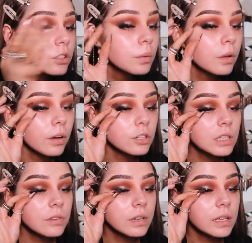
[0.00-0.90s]
You know what, they're
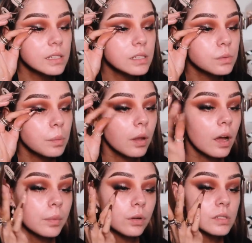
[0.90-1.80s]
actually really easy to
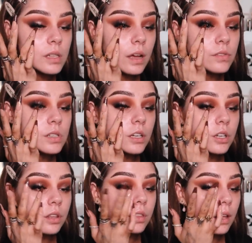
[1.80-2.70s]
apply because they have such
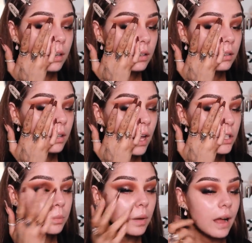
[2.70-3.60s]
a thin
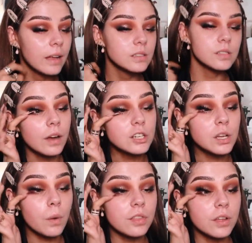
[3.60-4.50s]
lash band. They're
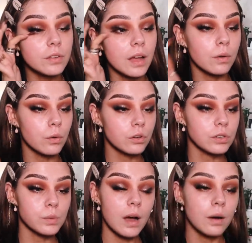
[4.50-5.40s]
actually quite thick on the outer corner
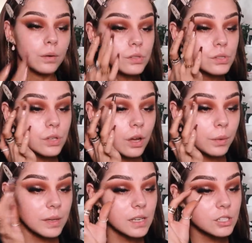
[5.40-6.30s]
as well, so
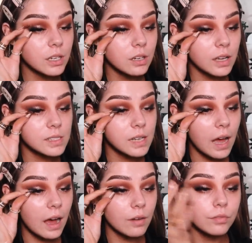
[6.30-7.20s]
it's actually nice to
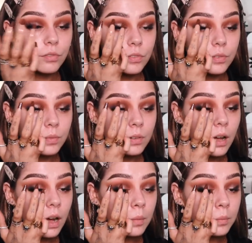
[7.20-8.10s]
have
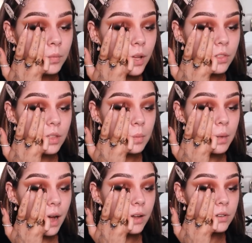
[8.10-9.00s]
a thin
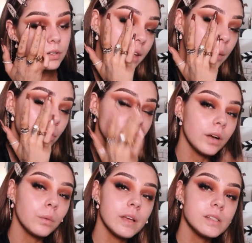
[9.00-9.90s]
band. They were
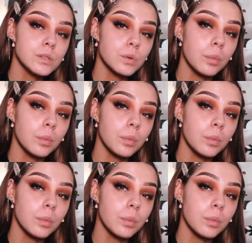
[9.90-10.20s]
real easy to